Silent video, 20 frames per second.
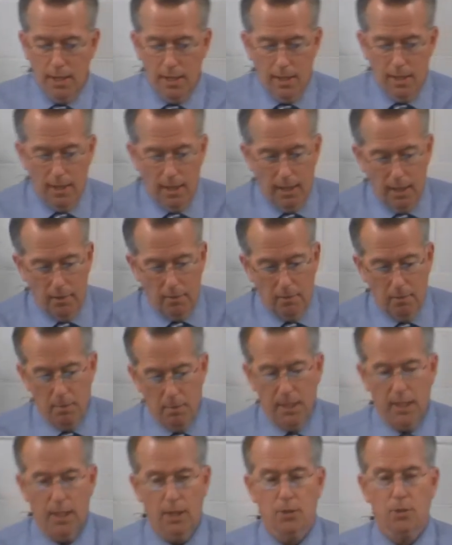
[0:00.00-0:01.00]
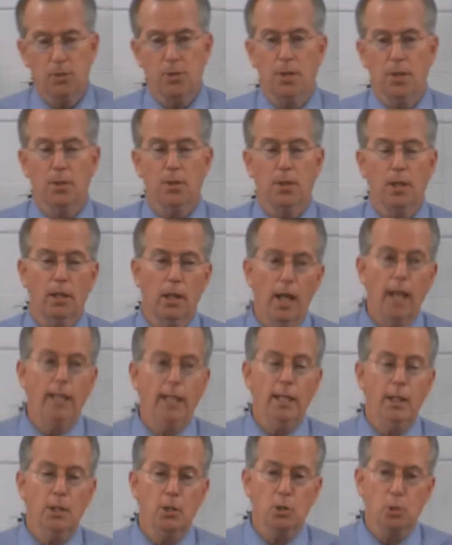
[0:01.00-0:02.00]
uh, because they're
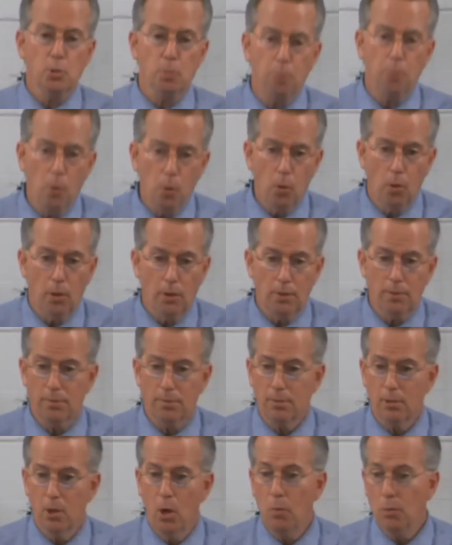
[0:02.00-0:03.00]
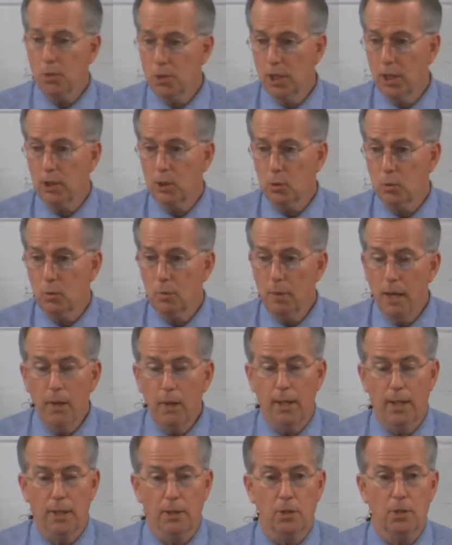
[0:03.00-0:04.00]
declining to support homosexual
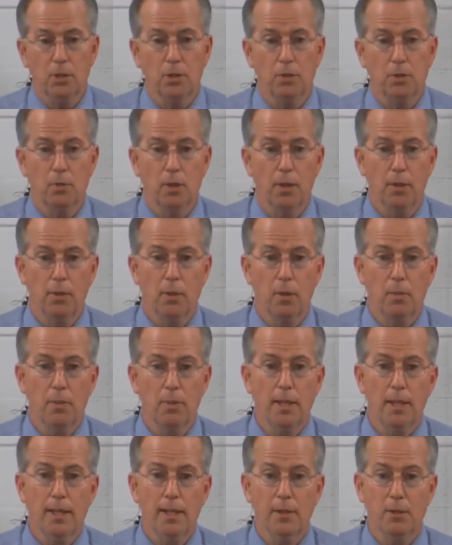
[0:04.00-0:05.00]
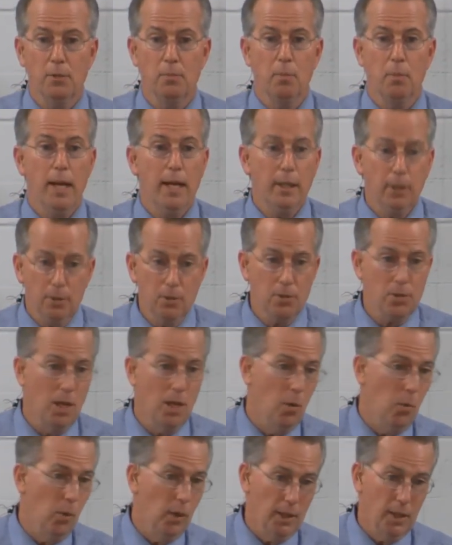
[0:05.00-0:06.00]
marriage, whether it be as bakers
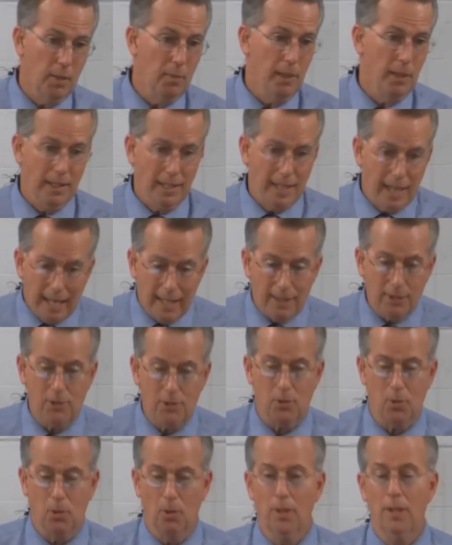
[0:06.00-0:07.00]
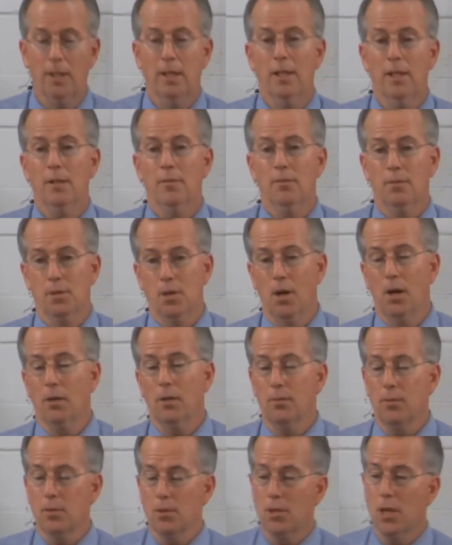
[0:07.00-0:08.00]
not wanting to bake cakes or
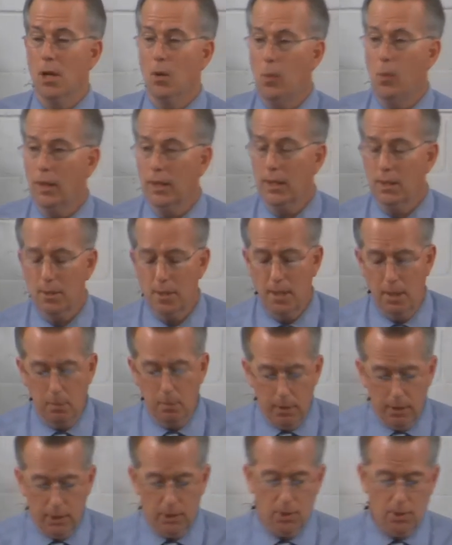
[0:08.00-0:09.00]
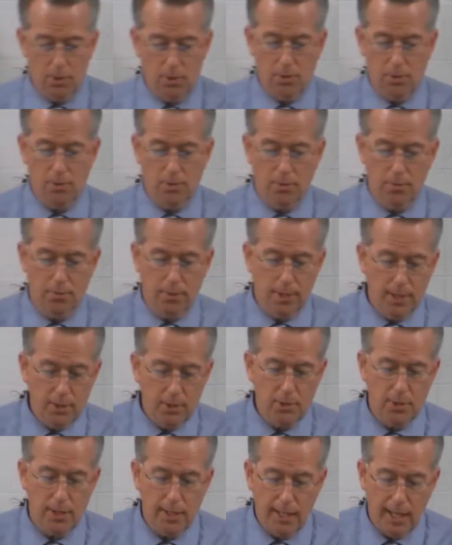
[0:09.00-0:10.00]
photographers not wanting to take pictures of
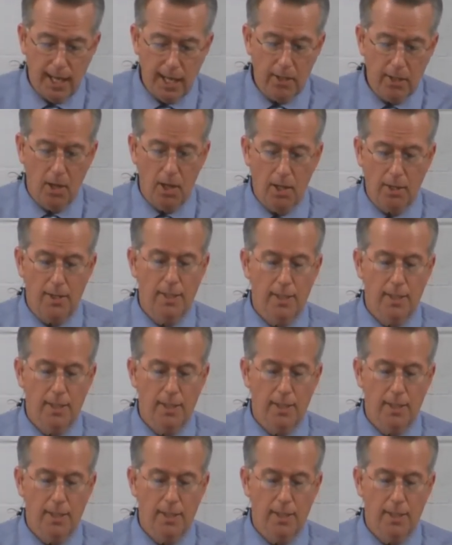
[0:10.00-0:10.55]
things they cannot